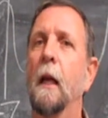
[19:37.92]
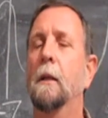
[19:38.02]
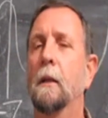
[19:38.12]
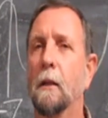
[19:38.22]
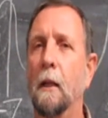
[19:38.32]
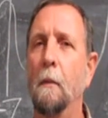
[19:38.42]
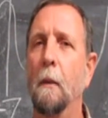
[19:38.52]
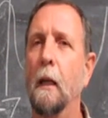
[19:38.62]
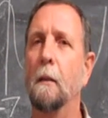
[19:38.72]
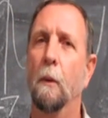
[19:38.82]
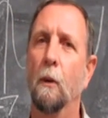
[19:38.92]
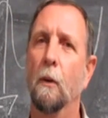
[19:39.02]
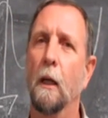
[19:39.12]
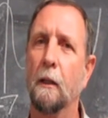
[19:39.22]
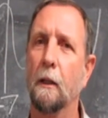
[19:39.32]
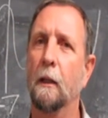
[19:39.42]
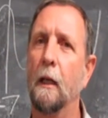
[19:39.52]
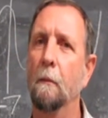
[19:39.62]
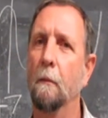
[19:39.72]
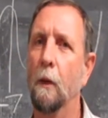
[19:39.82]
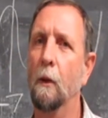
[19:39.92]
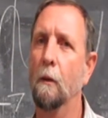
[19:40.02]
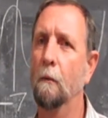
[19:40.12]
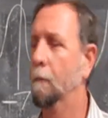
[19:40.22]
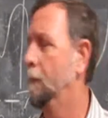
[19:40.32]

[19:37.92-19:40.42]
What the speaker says: as the same red, blue as the same blue.